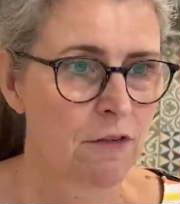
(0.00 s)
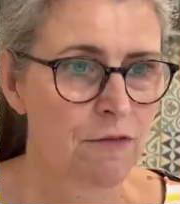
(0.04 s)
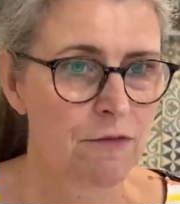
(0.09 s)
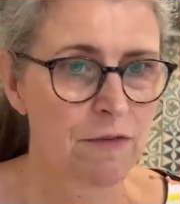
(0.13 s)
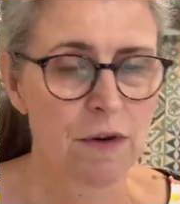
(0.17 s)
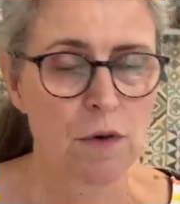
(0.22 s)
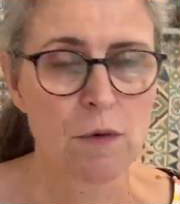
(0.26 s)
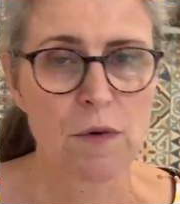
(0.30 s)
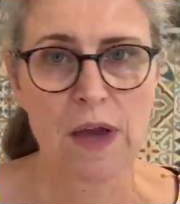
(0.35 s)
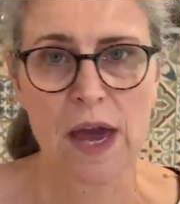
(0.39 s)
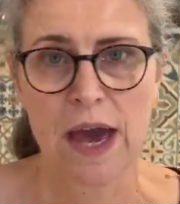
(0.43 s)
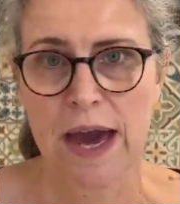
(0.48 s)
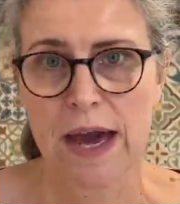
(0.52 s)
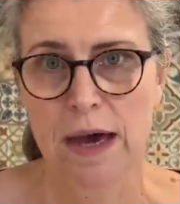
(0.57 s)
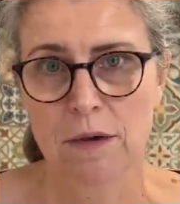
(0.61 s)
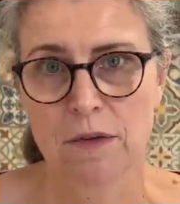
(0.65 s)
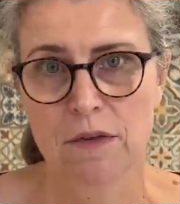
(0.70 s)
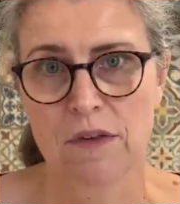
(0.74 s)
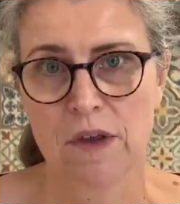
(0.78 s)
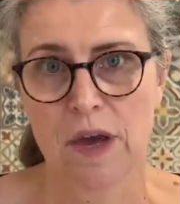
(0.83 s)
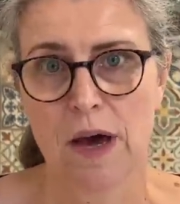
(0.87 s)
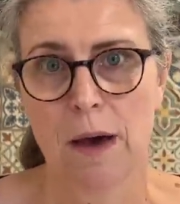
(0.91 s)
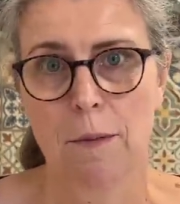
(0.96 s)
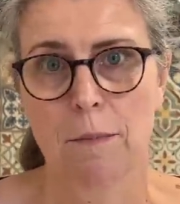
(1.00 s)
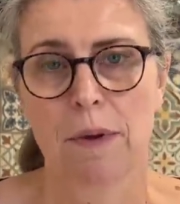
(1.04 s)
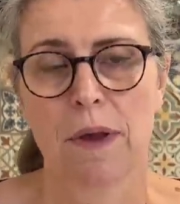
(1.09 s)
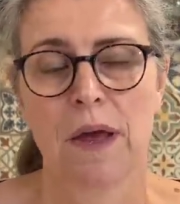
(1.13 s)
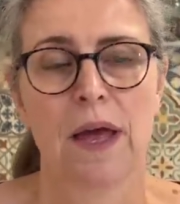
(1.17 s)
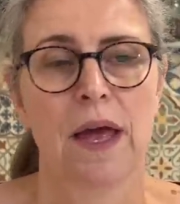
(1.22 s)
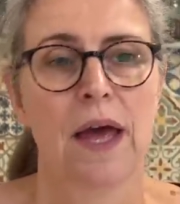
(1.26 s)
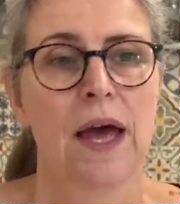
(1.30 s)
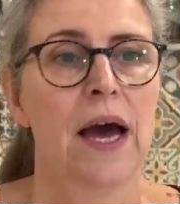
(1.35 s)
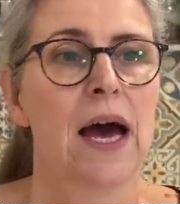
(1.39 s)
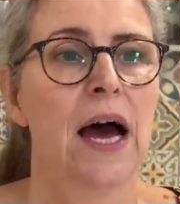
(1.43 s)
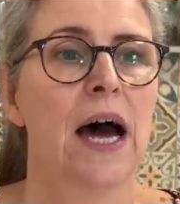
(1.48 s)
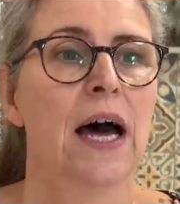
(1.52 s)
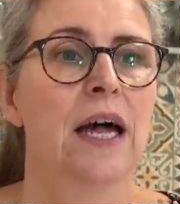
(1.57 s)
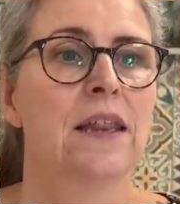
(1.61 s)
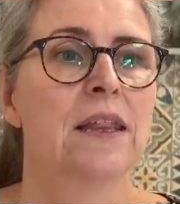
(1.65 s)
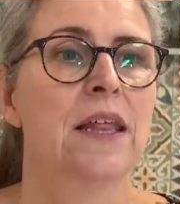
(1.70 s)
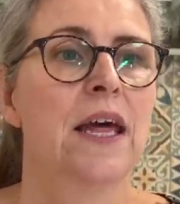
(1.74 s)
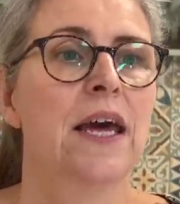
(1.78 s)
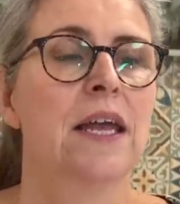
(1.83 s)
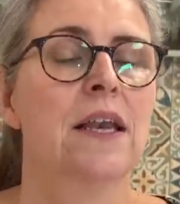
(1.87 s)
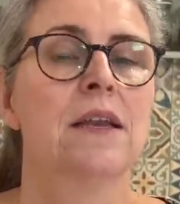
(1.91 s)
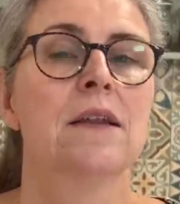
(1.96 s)
fill your house up and
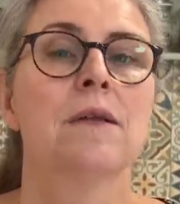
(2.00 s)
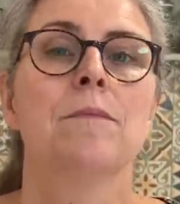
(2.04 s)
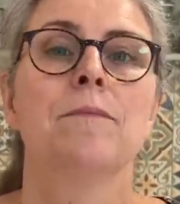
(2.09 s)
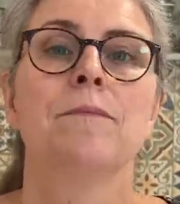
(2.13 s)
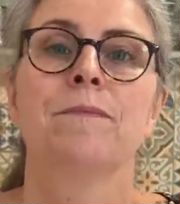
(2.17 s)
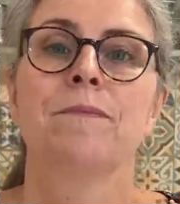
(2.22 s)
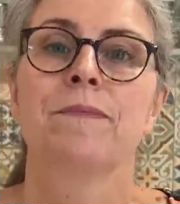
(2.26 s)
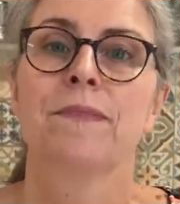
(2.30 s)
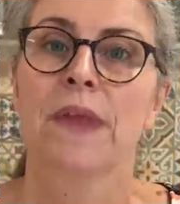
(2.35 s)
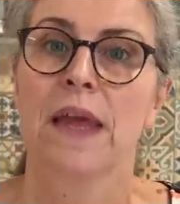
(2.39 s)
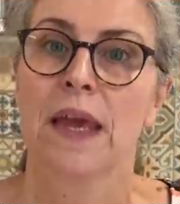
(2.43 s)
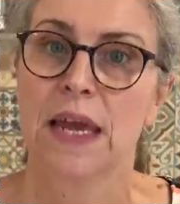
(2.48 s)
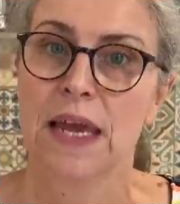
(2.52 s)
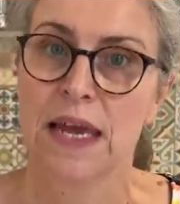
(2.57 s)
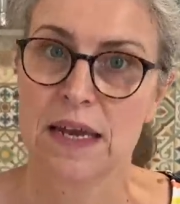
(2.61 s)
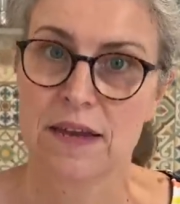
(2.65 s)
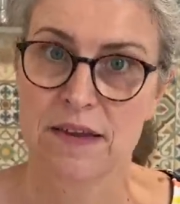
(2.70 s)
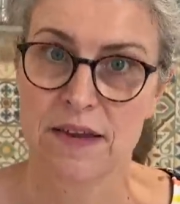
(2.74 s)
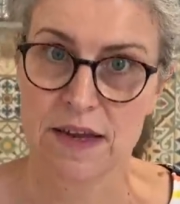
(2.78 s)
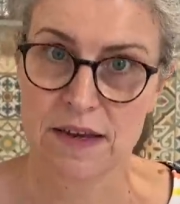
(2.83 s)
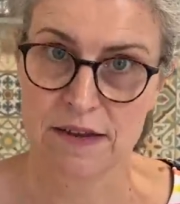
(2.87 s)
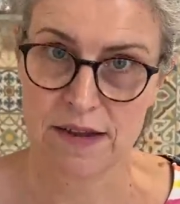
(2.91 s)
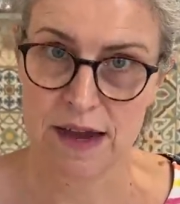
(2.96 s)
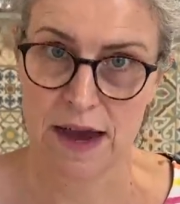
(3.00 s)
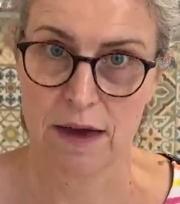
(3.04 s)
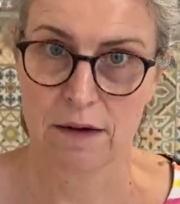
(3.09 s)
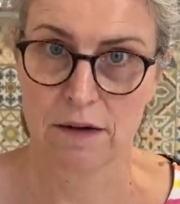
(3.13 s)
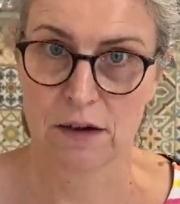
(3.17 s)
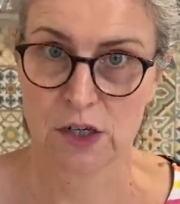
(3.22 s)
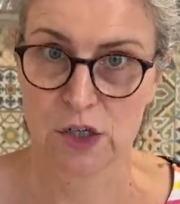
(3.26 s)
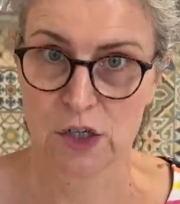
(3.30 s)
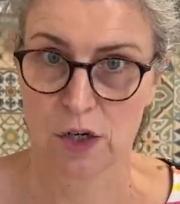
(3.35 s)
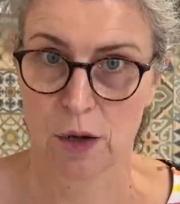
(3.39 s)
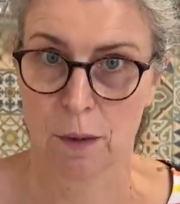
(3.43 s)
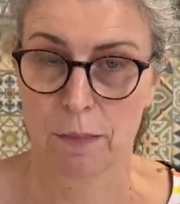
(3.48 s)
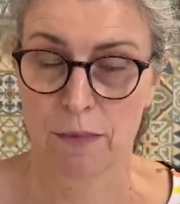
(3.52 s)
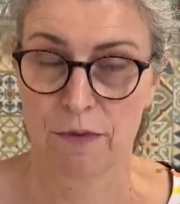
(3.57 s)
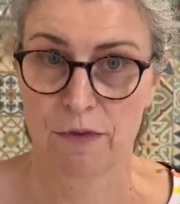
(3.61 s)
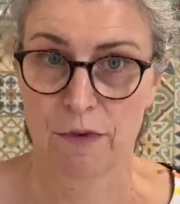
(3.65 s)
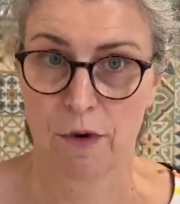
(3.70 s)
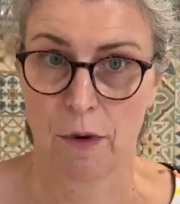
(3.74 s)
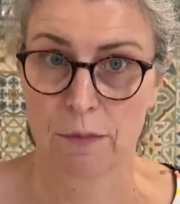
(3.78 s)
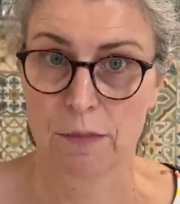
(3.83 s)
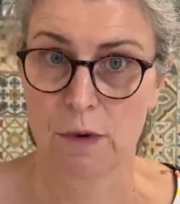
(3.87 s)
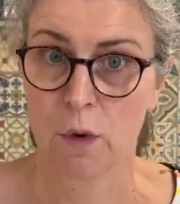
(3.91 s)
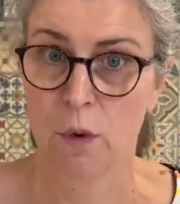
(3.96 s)
then eat it down and shop
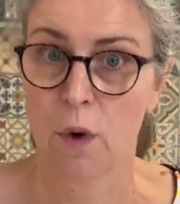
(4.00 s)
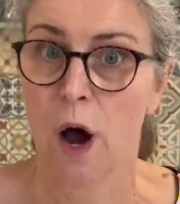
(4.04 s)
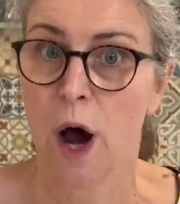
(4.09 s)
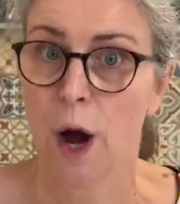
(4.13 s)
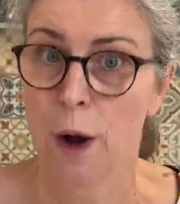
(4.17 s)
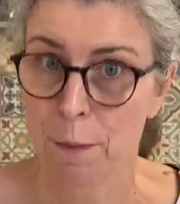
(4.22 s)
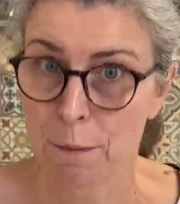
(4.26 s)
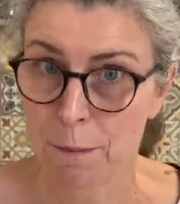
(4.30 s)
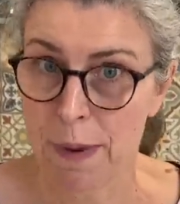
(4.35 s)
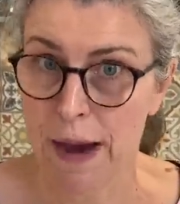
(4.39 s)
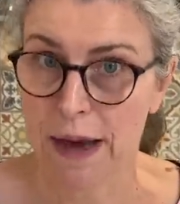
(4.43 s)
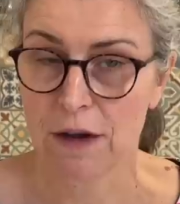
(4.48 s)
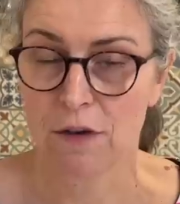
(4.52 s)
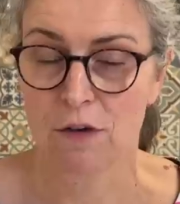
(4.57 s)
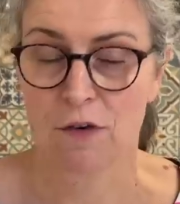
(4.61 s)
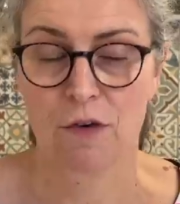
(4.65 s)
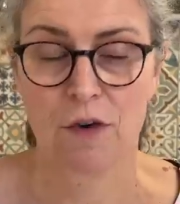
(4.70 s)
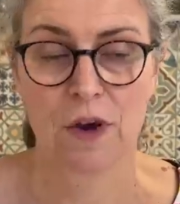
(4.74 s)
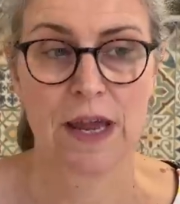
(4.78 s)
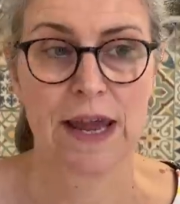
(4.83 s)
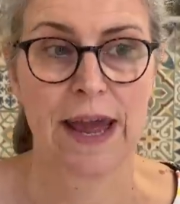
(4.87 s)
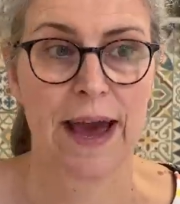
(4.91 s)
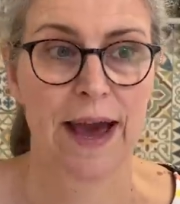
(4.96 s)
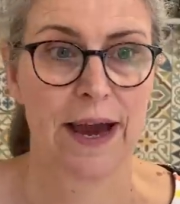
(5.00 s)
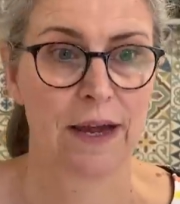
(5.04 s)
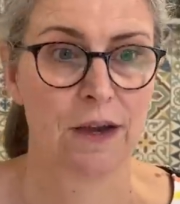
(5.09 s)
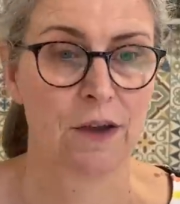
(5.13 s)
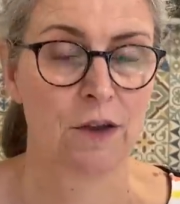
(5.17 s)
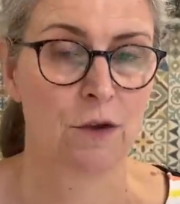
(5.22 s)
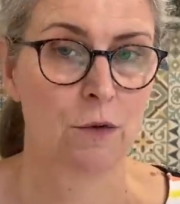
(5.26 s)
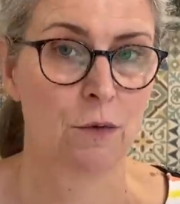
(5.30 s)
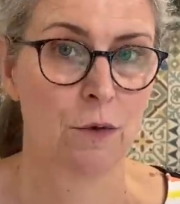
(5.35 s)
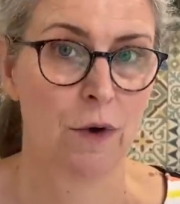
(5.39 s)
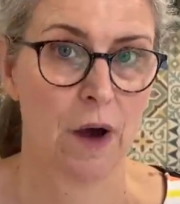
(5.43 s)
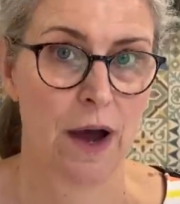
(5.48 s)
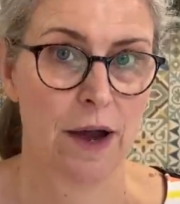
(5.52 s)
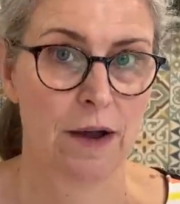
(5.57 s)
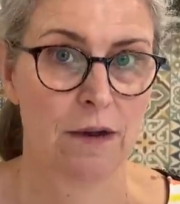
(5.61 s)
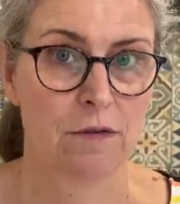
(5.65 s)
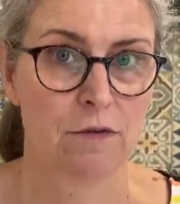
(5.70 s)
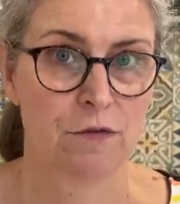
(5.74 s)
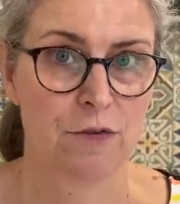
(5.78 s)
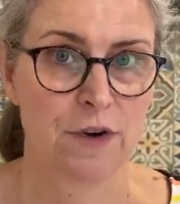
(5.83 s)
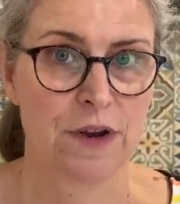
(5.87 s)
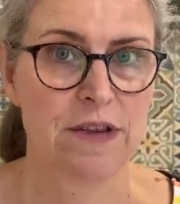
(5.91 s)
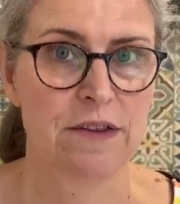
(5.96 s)
from your own pantry and your
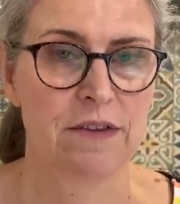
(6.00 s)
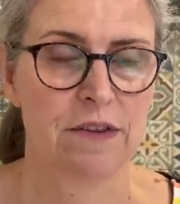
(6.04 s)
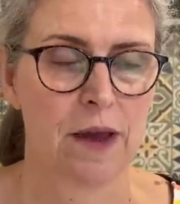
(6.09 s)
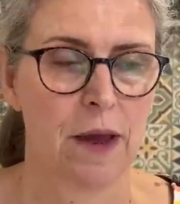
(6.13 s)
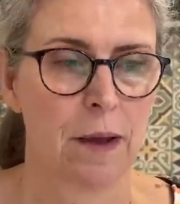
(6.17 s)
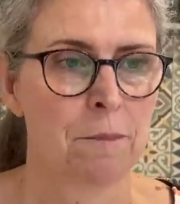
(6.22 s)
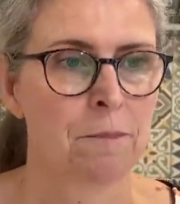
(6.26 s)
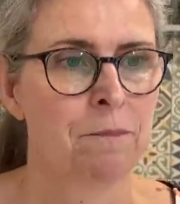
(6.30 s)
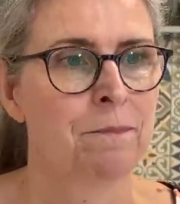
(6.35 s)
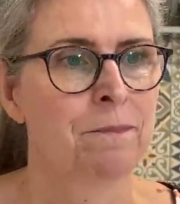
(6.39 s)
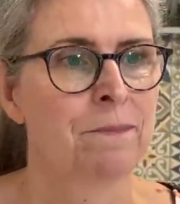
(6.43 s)
own freezer.